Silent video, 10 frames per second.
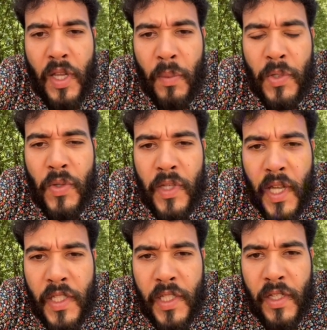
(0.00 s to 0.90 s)
We do the
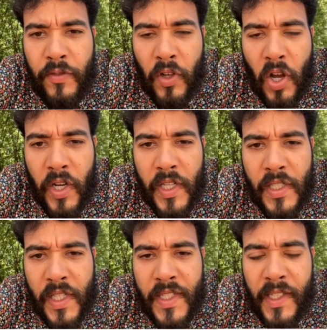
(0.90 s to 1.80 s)
next thing for
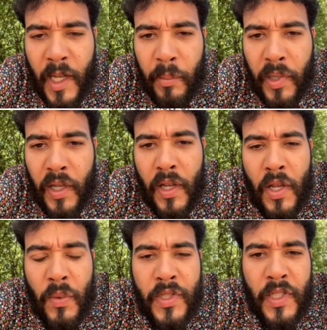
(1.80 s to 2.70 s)
awnings in Tampa,
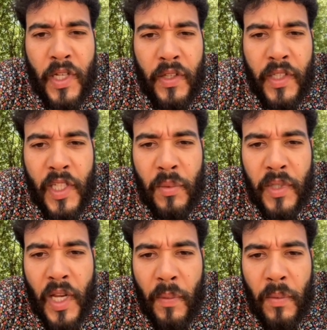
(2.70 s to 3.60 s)
which is another
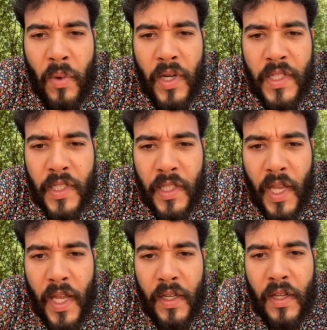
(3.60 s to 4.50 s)
keyword that we wanted to get.